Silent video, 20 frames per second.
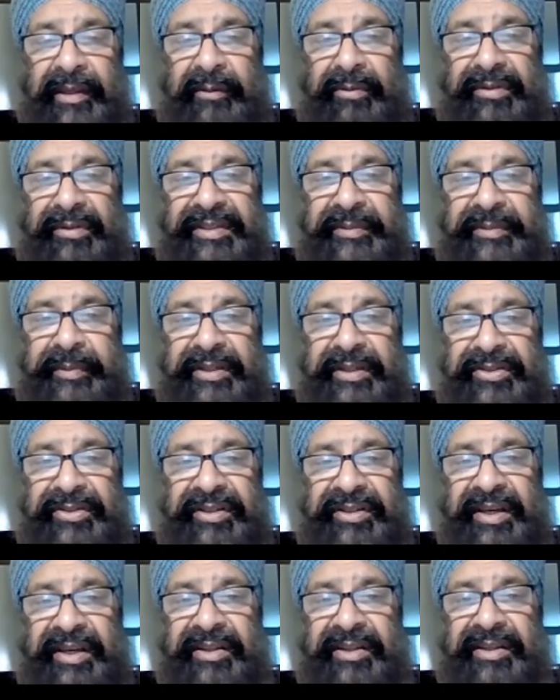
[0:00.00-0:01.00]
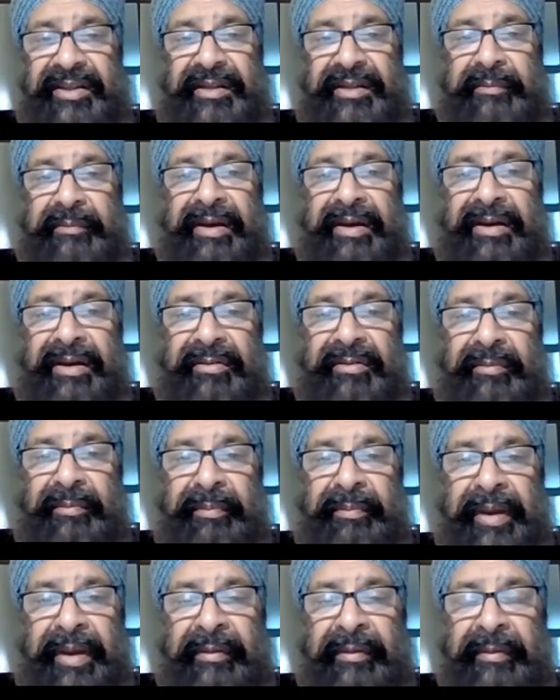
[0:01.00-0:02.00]
Well, this patient had heard
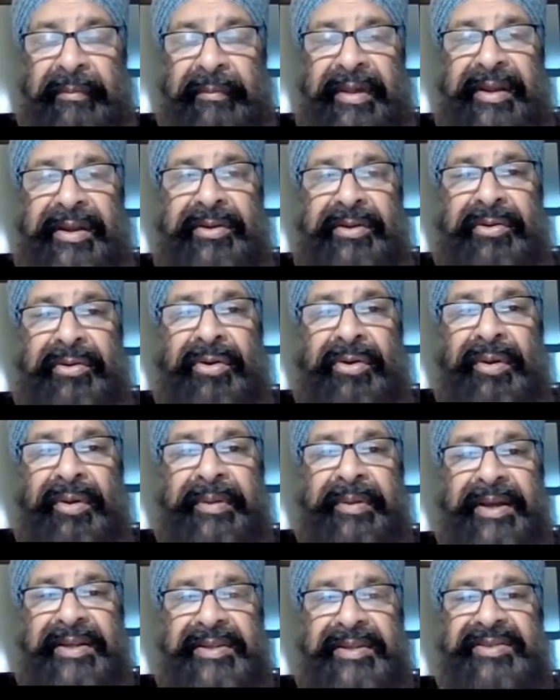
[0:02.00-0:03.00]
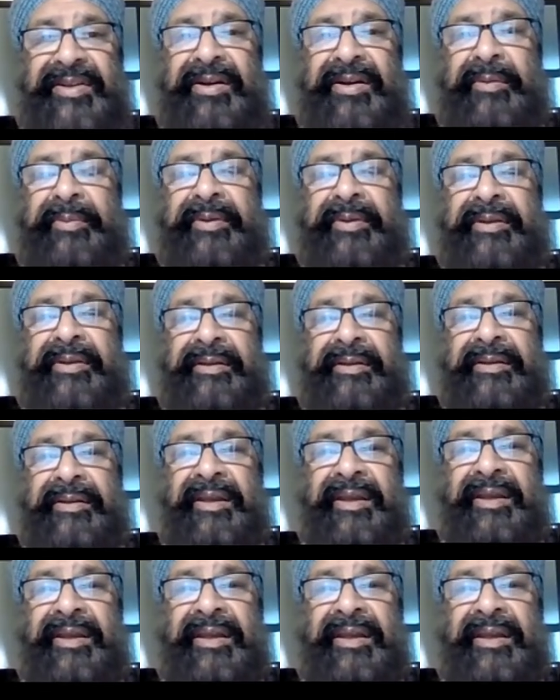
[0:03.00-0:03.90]
about biomimetic oral appliance therapy